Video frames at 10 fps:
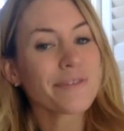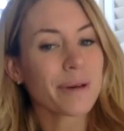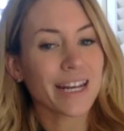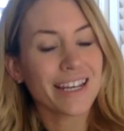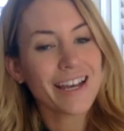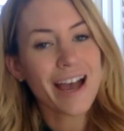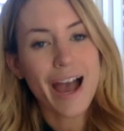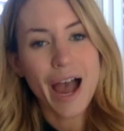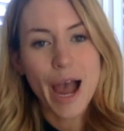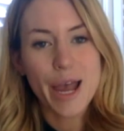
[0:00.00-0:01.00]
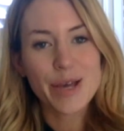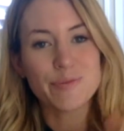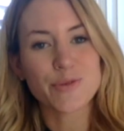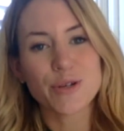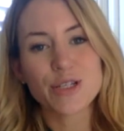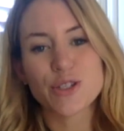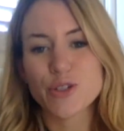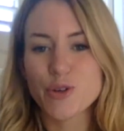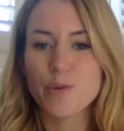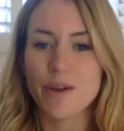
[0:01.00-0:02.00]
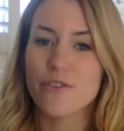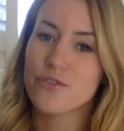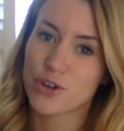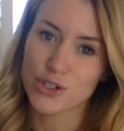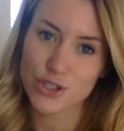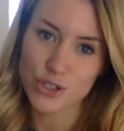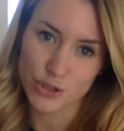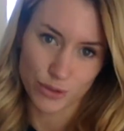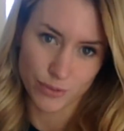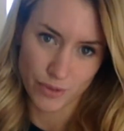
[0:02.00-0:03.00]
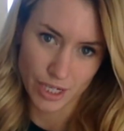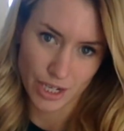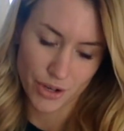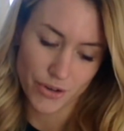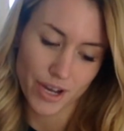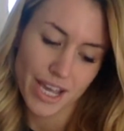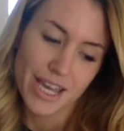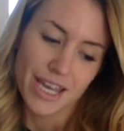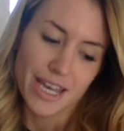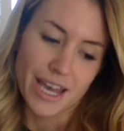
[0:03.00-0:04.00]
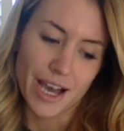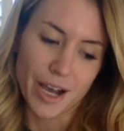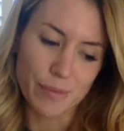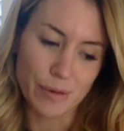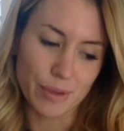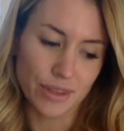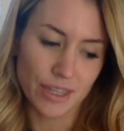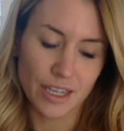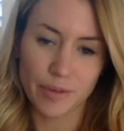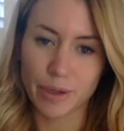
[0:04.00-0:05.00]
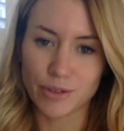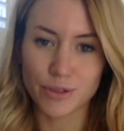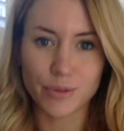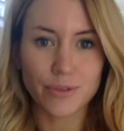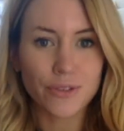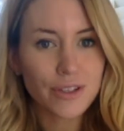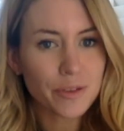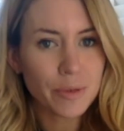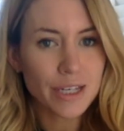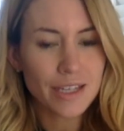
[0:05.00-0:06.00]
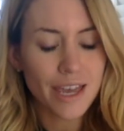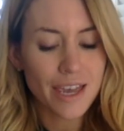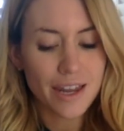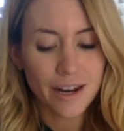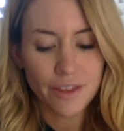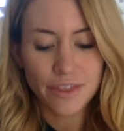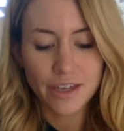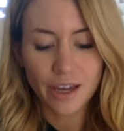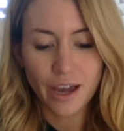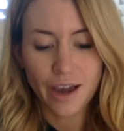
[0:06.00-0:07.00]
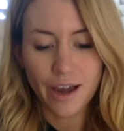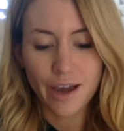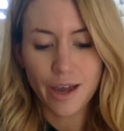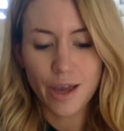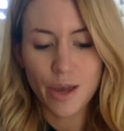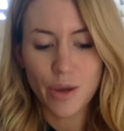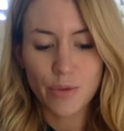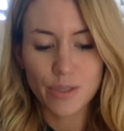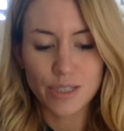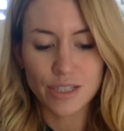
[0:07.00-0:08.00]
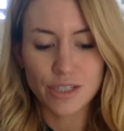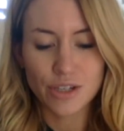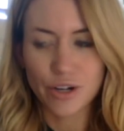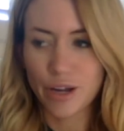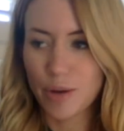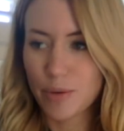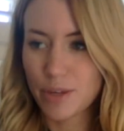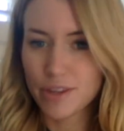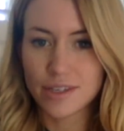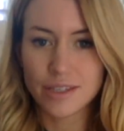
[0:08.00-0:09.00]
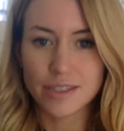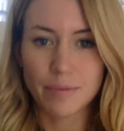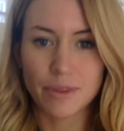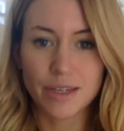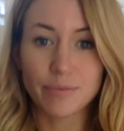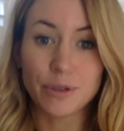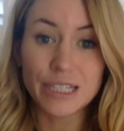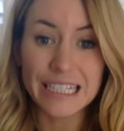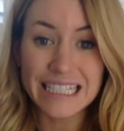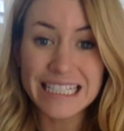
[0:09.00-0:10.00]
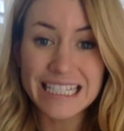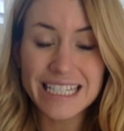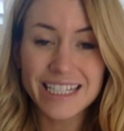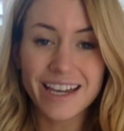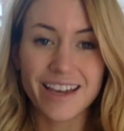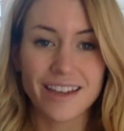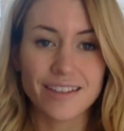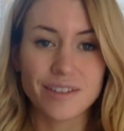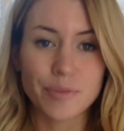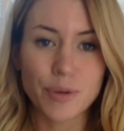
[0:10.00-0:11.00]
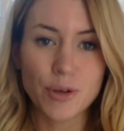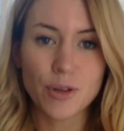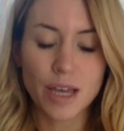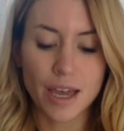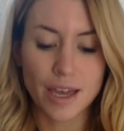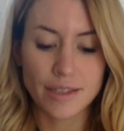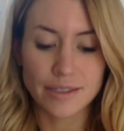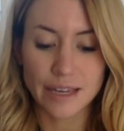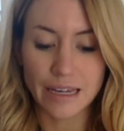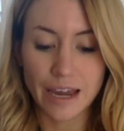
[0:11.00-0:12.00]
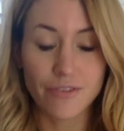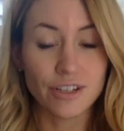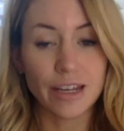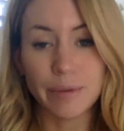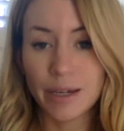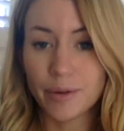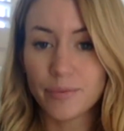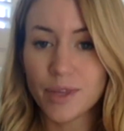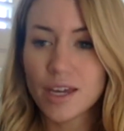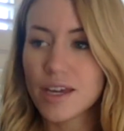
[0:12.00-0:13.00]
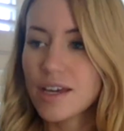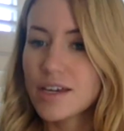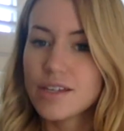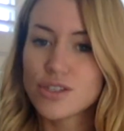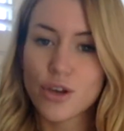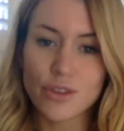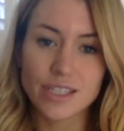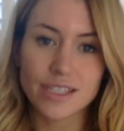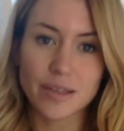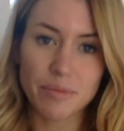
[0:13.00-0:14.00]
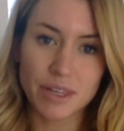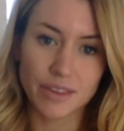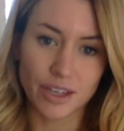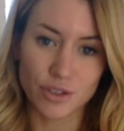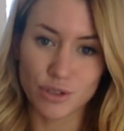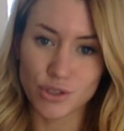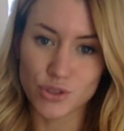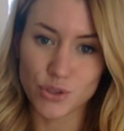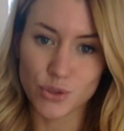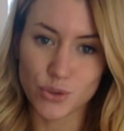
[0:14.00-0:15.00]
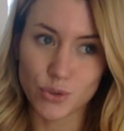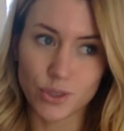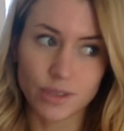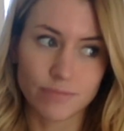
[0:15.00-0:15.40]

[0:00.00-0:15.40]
everybody, I am going to do my first YouTube video. I've been thinking about doing one for a little bit, and I think I was going to start out with something pretty easy and simple as like everyday makeup. So this is something that you can do